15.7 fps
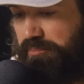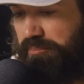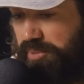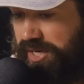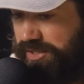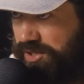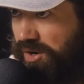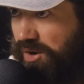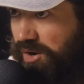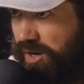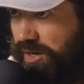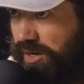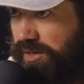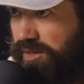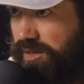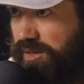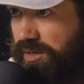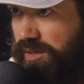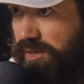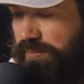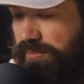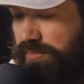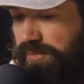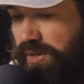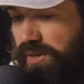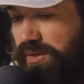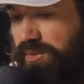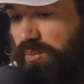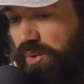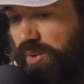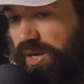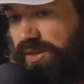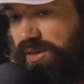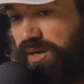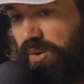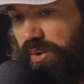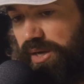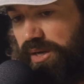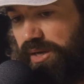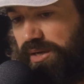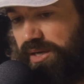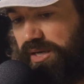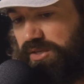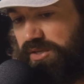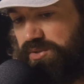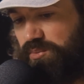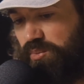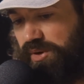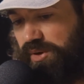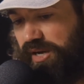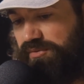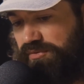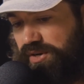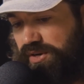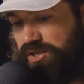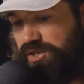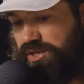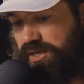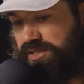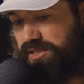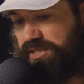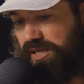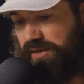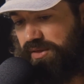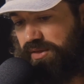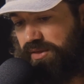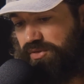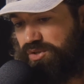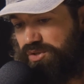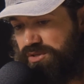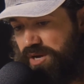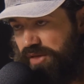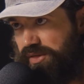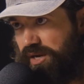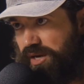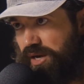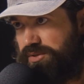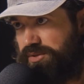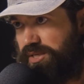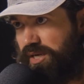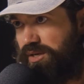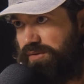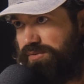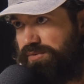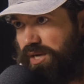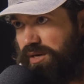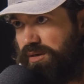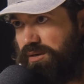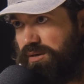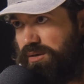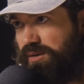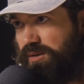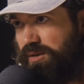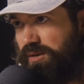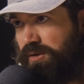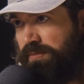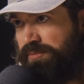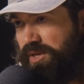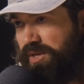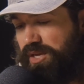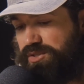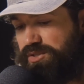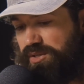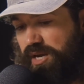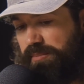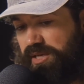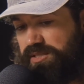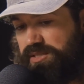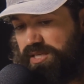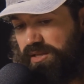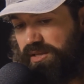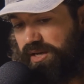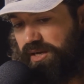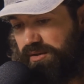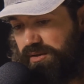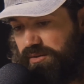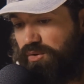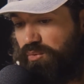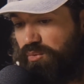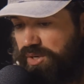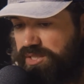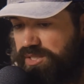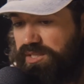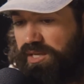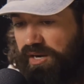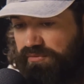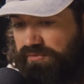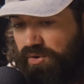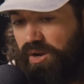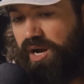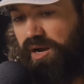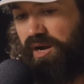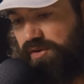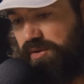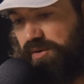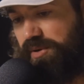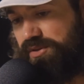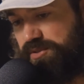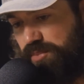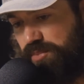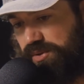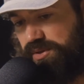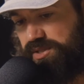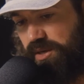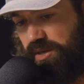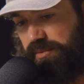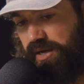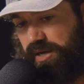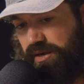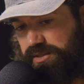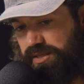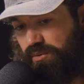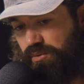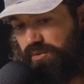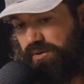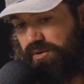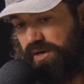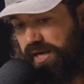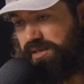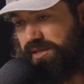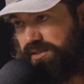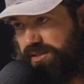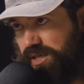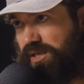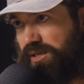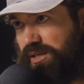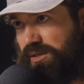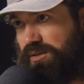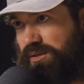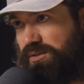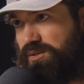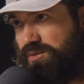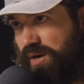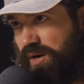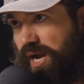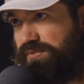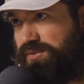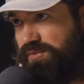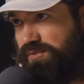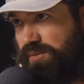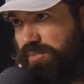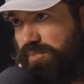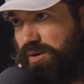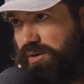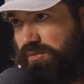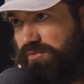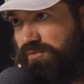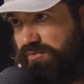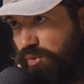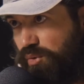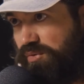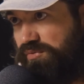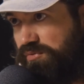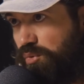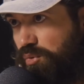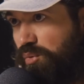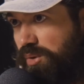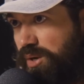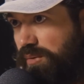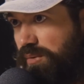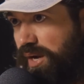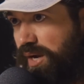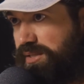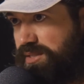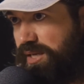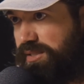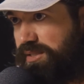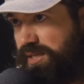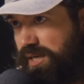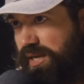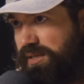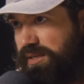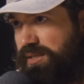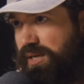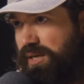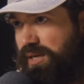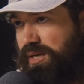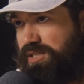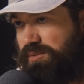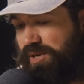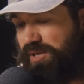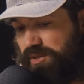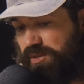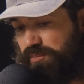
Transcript: but it's hard. And the way that I win is when I finish and I say that there's nothing else I could have done. And so that means that like the reason that I feel confident about this book that's coming out is I wrote 19 drafts of the book, four full rewrites end to end to make the